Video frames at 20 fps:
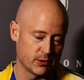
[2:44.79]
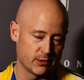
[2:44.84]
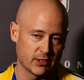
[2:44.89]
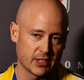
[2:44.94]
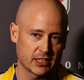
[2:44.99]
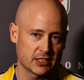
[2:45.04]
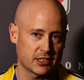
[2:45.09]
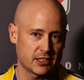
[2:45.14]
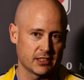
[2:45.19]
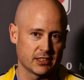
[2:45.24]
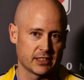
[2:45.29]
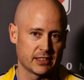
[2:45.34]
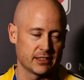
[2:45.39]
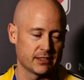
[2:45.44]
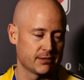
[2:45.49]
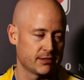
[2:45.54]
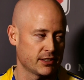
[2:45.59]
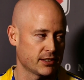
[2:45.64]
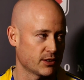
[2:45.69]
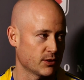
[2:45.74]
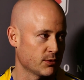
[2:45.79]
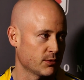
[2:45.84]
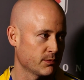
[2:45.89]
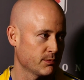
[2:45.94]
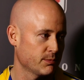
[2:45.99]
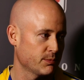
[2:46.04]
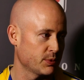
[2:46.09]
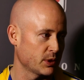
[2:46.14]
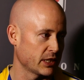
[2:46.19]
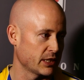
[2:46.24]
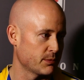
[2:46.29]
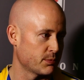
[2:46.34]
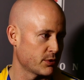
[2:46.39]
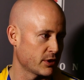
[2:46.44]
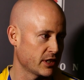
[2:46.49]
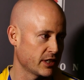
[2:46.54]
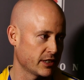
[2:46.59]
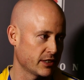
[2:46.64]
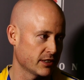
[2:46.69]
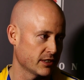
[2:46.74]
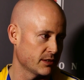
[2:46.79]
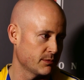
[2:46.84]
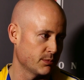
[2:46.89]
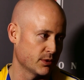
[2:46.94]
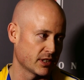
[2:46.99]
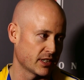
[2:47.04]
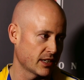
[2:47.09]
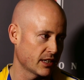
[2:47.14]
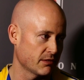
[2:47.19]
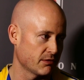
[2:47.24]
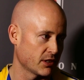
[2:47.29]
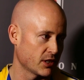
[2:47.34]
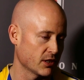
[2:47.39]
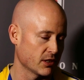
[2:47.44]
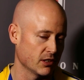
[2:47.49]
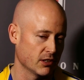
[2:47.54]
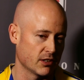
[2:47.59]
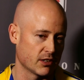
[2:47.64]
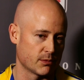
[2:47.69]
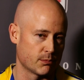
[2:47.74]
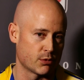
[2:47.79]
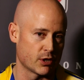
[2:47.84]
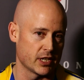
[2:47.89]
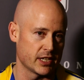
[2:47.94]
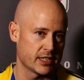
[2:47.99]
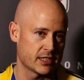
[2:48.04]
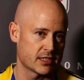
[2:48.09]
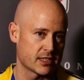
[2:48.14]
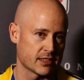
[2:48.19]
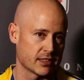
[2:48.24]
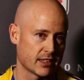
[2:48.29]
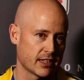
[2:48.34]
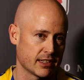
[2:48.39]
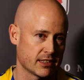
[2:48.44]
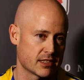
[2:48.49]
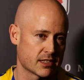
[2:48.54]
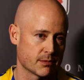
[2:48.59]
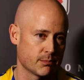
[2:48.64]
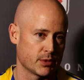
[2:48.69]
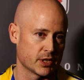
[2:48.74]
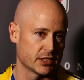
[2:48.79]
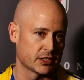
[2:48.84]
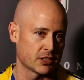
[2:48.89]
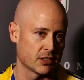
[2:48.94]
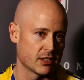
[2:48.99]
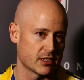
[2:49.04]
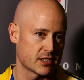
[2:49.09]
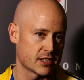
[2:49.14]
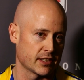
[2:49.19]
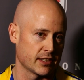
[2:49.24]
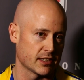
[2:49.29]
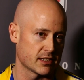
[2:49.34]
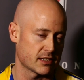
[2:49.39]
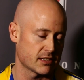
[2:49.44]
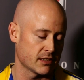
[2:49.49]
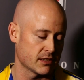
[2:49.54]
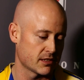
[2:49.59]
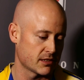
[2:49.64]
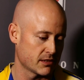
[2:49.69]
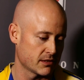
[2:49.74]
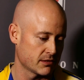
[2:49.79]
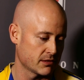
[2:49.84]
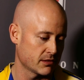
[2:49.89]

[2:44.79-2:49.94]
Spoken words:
We've actually, you know, played pretty good, but haven't got a lot of breaks and had some big shots against us.